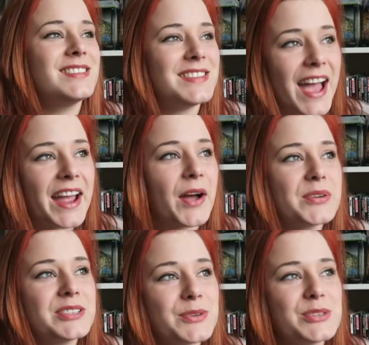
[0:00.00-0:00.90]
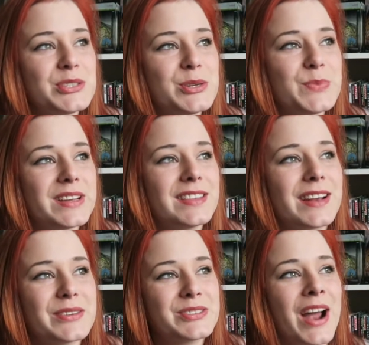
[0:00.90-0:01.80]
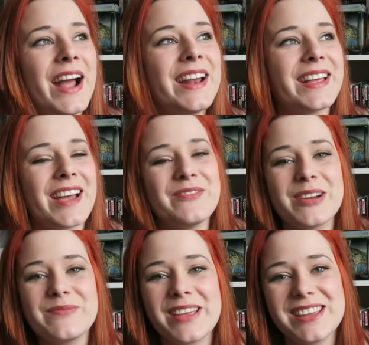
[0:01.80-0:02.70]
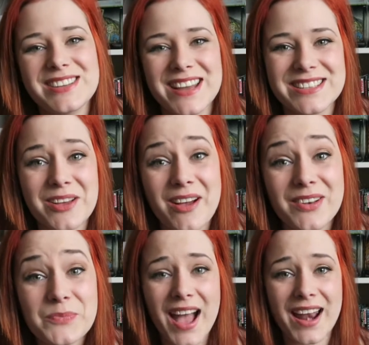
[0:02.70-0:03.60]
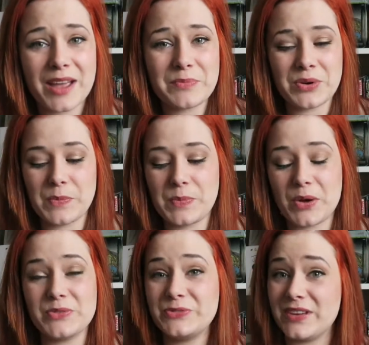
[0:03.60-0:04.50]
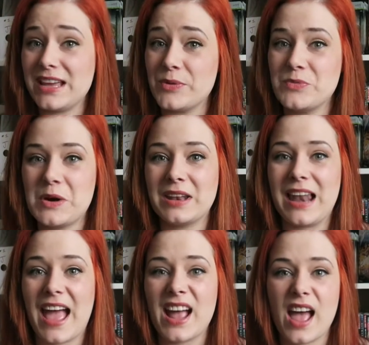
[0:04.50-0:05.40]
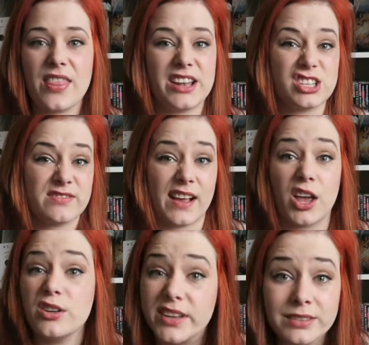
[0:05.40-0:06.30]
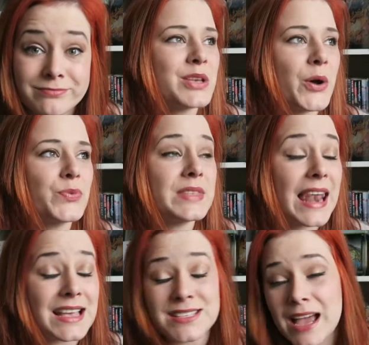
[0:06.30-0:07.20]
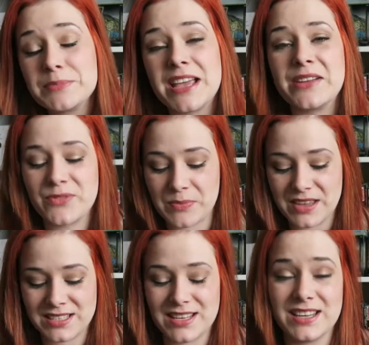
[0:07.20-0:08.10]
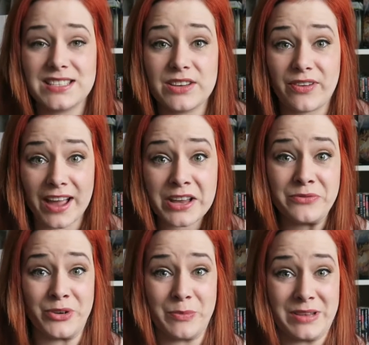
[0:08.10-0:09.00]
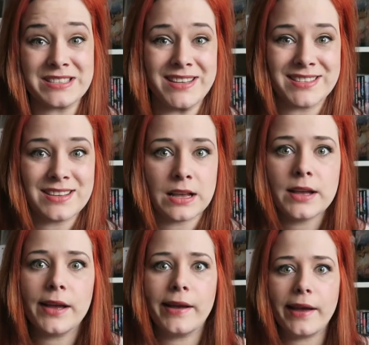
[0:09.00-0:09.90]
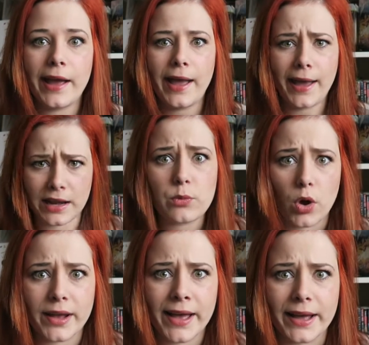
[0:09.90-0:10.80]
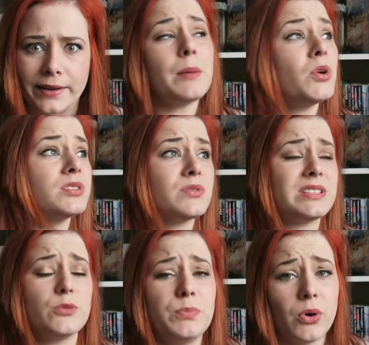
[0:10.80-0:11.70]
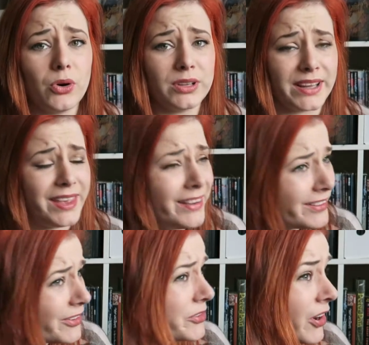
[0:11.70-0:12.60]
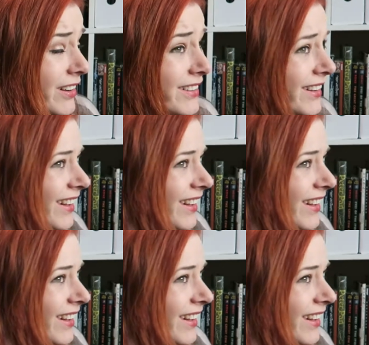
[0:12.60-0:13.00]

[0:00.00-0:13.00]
Today I was so stupid that I was trying to get my P Js on and I put both feet in one leg and then just fell over. So the lesson I'm taking from this is if I can run a business, anyone can. I'm also still poorly. Oh god.